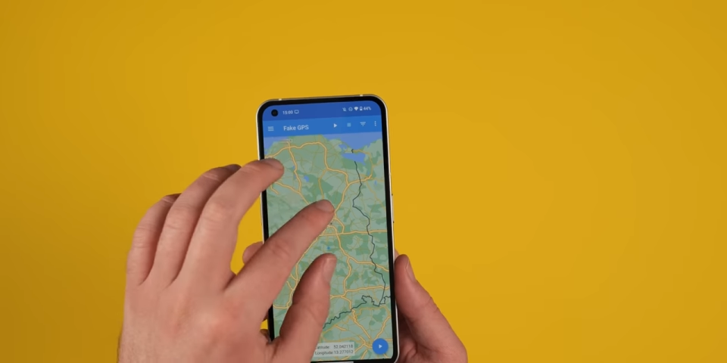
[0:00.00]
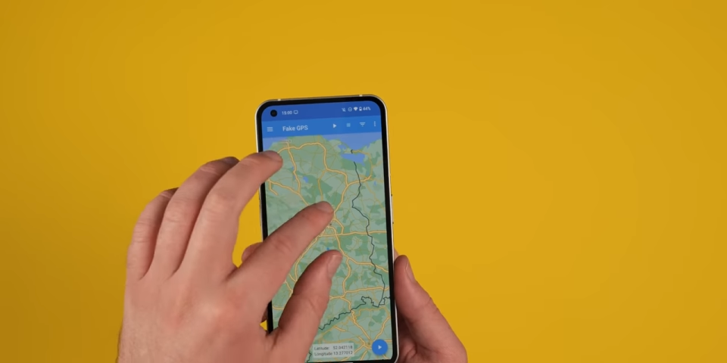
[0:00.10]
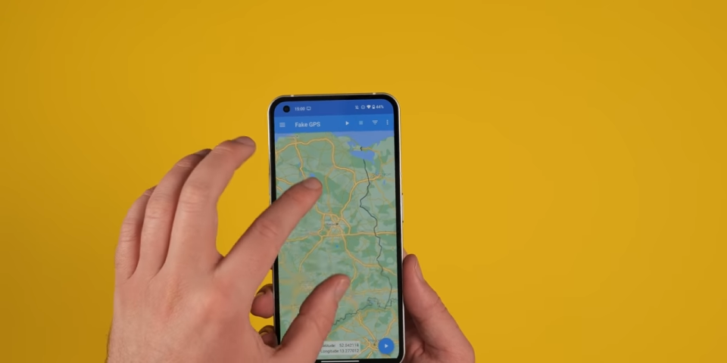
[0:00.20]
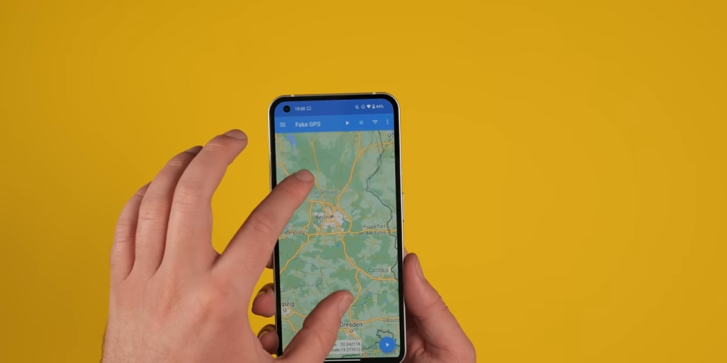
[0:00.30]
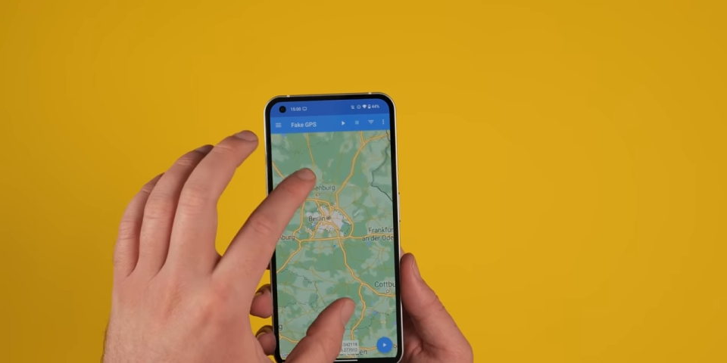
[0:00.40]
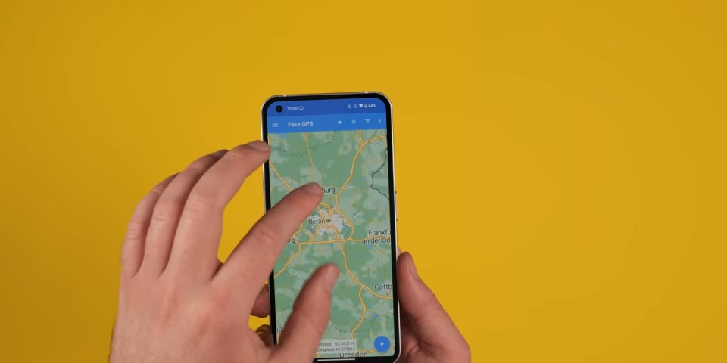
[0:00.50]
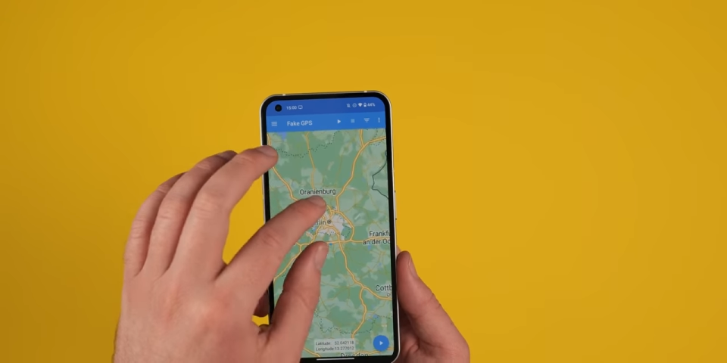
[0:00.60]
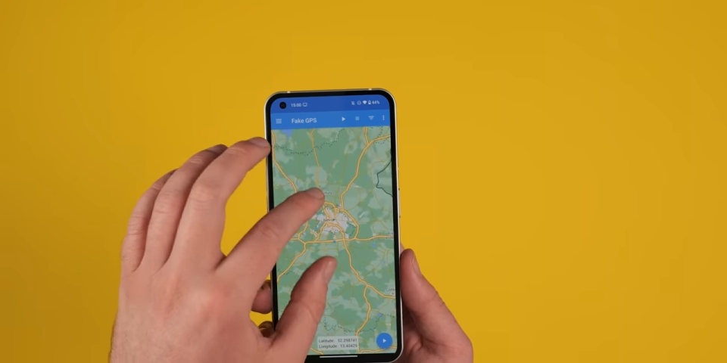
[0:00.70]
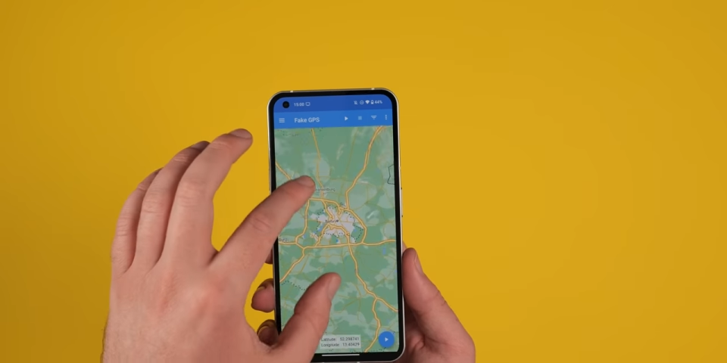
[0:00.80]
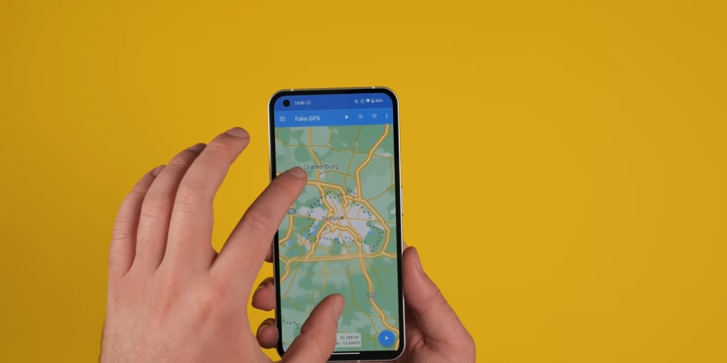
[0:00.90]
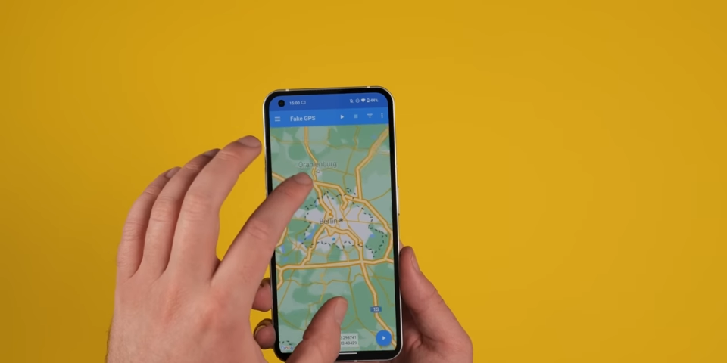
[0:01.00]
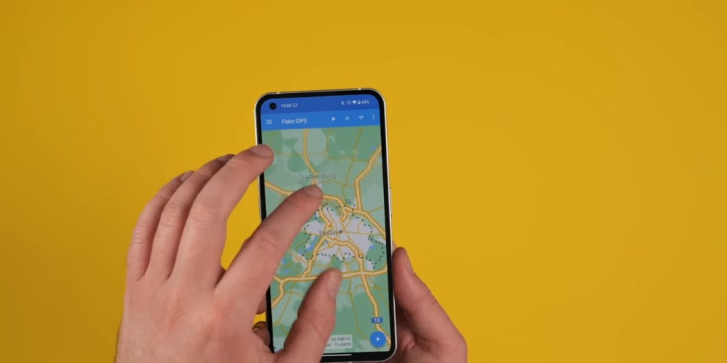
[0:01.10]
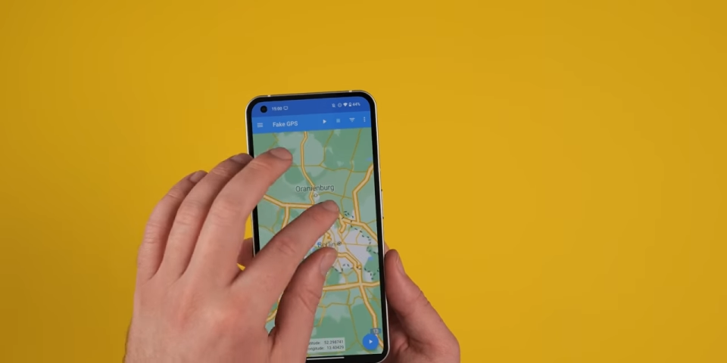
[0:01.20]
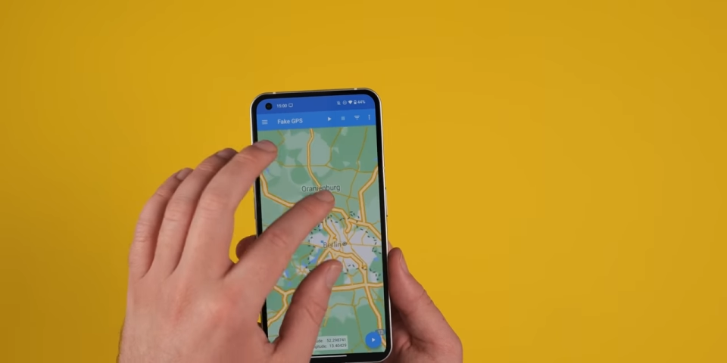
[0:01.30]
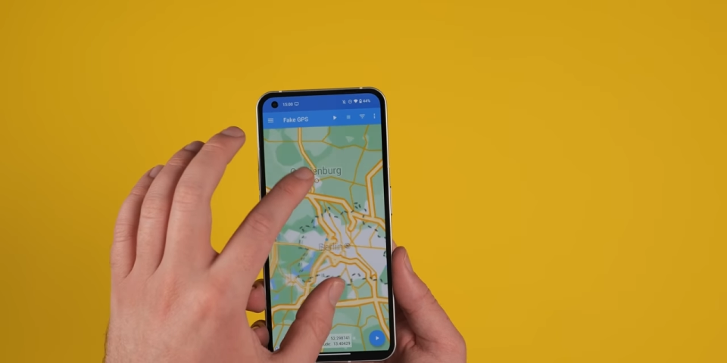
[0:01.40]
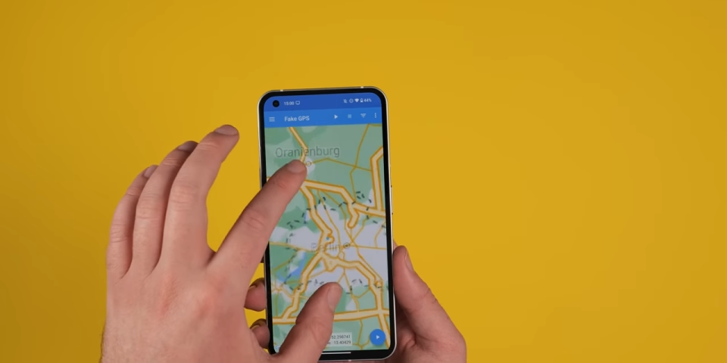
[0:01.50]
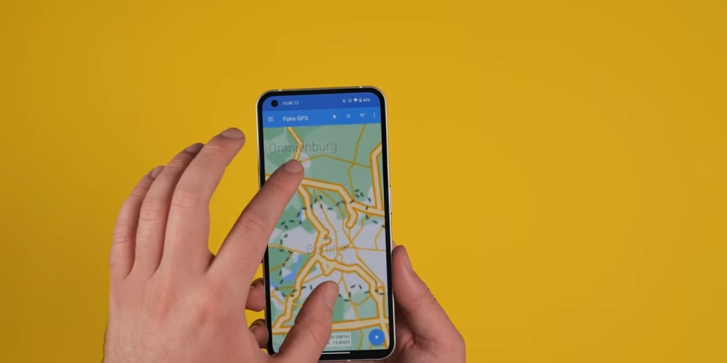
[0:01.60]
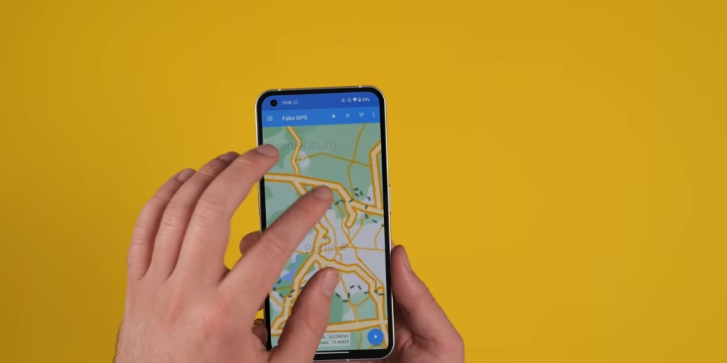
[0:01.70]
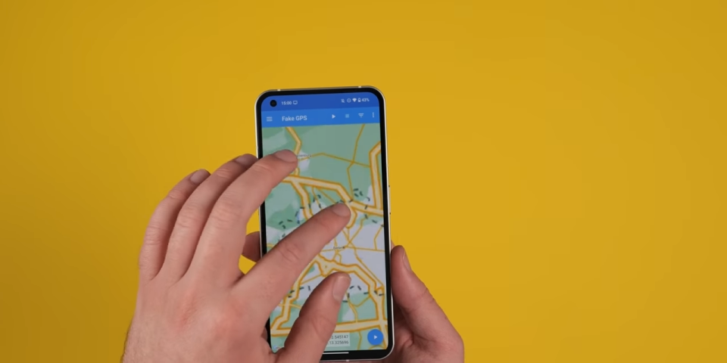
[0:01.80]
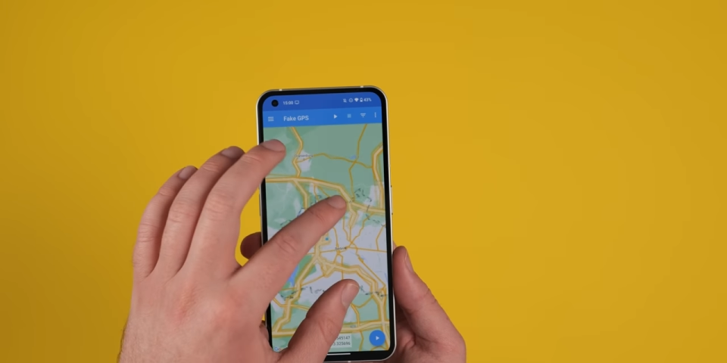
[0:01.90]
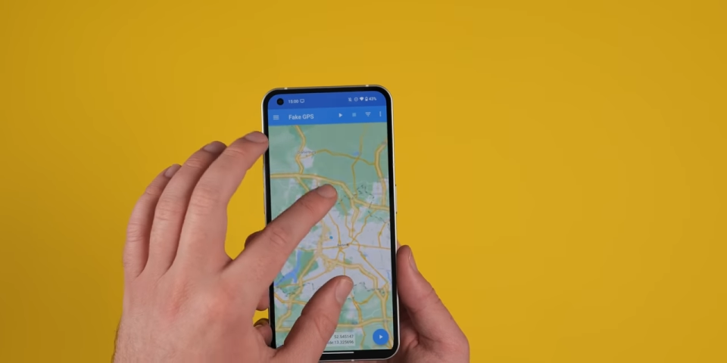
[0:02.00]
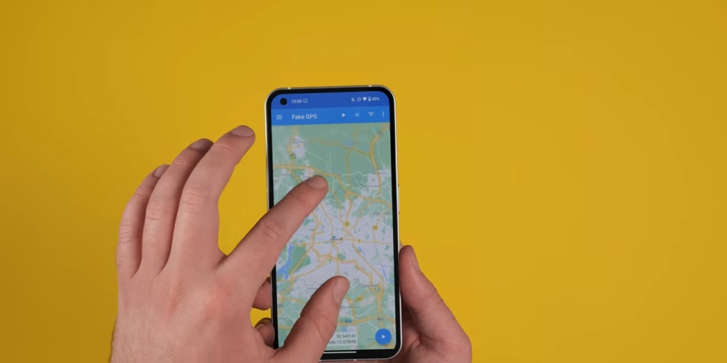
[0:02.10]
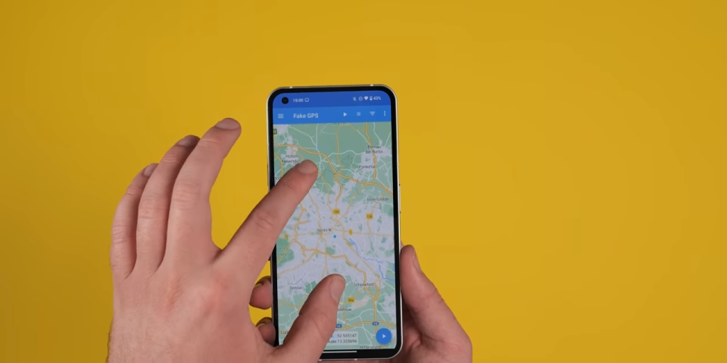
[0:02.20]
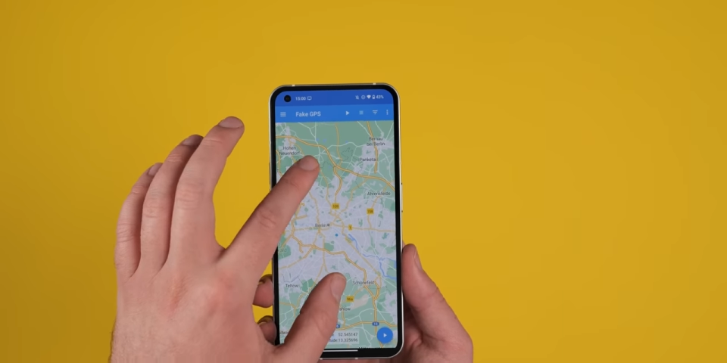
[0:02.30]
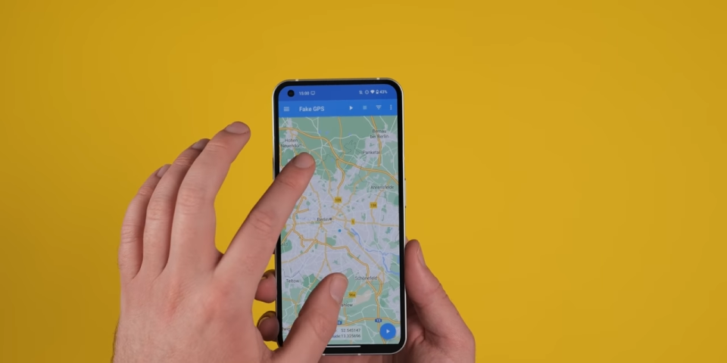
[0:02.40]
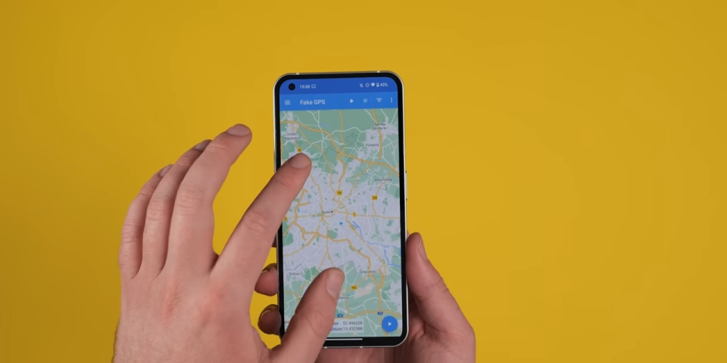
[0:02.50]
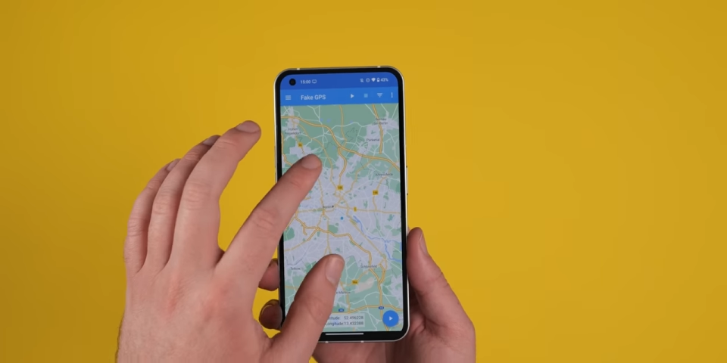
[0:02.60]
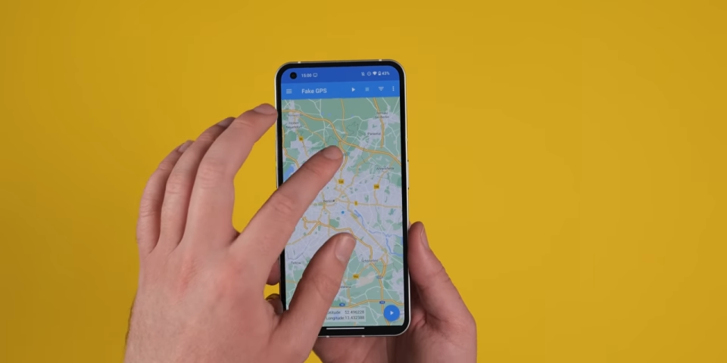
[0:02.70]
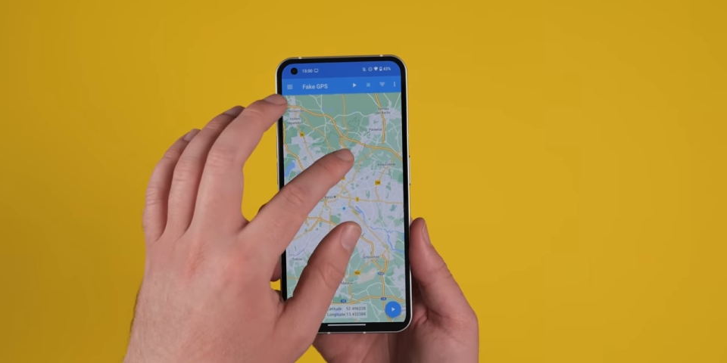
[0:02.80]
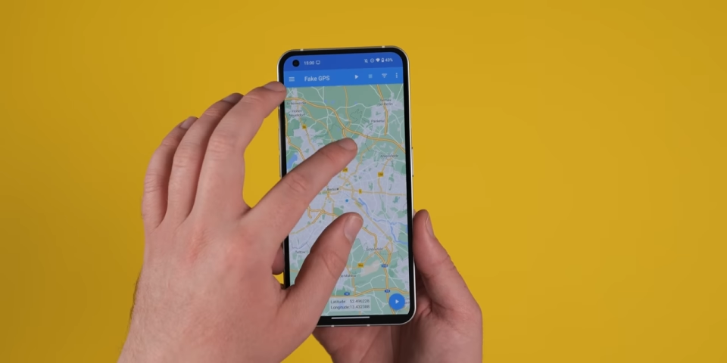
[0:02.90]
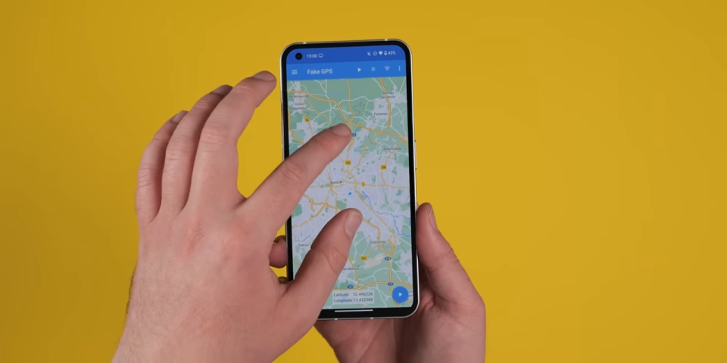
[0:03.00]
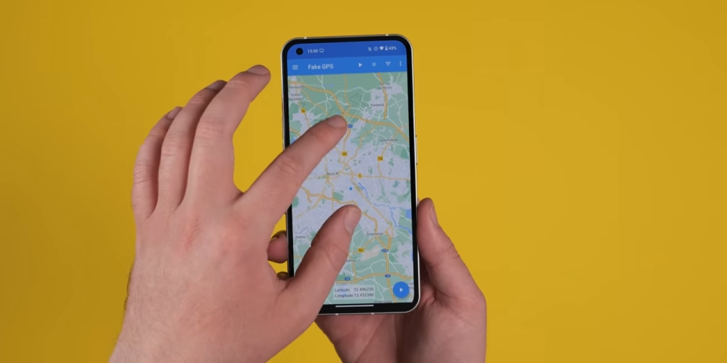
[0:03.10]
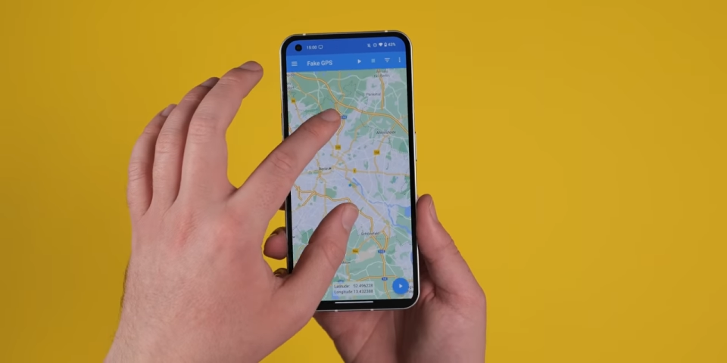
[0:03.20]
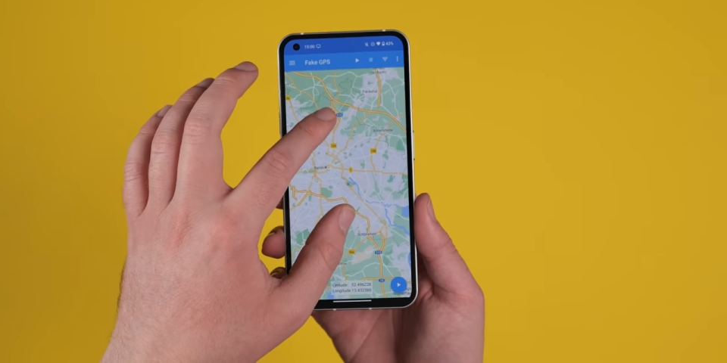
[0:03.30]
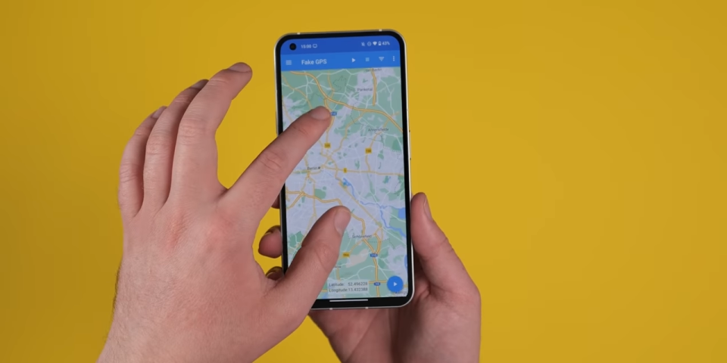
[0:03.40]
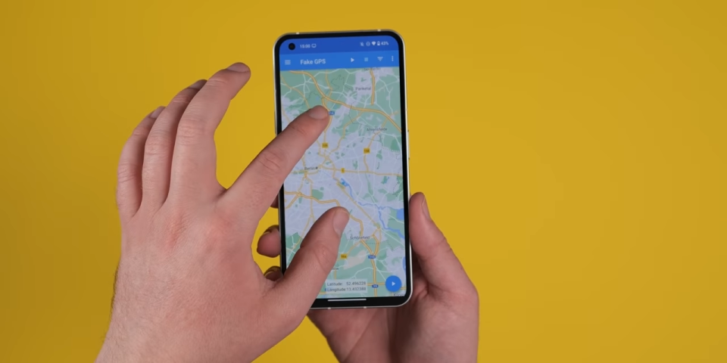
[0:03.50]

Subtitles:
No face is visible, so there are no lips to read.